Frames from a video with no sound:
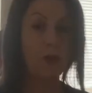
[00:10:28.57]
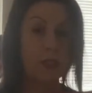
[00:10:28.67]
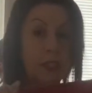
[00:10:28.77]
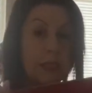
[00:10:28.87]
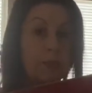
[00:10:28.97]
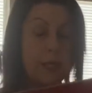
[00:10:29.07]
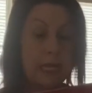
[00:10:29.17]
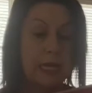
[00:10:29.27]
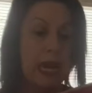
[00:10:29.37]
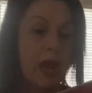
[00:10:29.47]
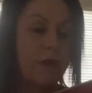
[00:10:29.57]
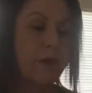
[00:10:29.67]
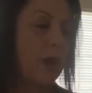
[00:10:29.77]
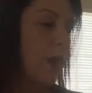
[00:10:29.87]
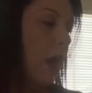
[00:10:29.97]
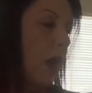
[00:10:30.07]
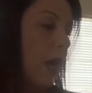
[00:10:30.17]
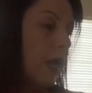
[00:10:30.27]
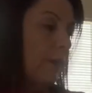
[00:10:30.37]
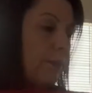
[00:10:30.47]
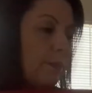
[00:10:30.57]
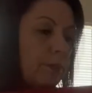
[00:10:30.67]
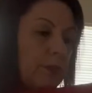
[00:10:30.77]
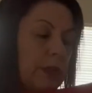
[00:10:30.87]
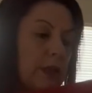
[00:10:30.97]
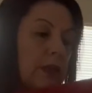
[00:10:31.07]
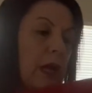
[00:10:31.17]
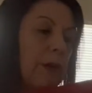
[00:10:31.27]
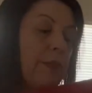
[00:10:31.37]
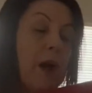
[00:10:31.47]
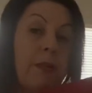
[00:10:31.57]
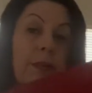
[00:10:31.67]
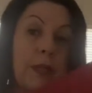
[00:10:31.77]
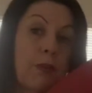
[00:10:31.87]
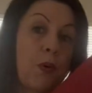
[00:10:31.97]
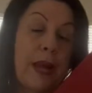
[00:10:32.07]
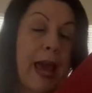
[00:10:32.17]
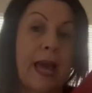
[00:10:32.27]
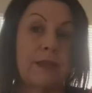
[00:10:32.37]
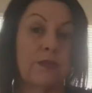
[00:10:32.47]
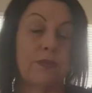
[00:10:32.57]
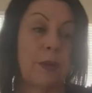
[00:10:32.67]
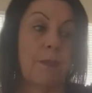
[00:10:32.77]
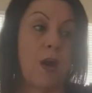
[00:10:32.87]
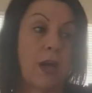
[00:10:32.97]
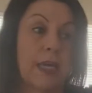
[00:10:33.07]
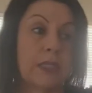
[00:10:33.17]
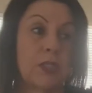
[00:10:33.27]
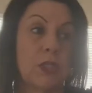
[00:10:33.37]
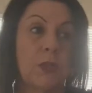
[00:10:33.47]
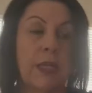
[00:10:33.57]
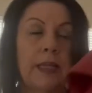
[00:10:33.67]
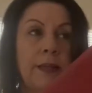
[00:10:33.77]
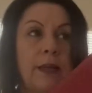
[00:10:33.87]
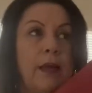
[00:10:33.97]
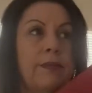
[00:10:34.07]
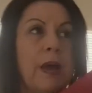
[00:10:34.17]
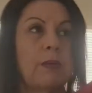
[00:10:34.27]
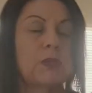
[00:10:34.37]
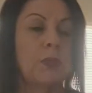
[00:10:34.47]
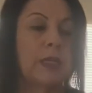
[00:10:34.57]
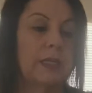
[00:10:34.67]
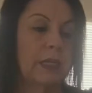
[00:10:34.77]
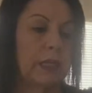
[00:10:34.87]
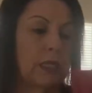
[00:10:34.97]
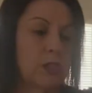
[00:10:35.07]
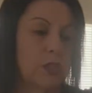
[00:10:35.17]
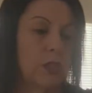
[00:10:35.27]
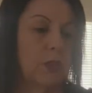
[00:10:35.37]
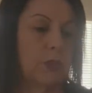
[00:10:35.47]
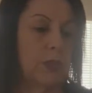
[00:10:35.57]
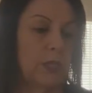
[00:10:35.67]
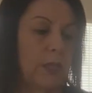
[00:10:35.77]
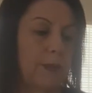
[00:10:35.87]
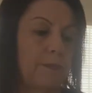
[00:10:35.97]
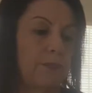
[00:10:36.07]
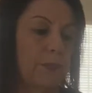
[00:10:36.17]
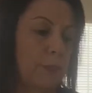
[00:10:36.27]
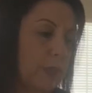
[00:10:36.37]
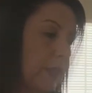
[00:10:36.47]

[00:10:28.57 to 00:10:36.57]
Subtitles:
it's going to be enough. I probably won't add the front pocket to it. That was one of the things too. One of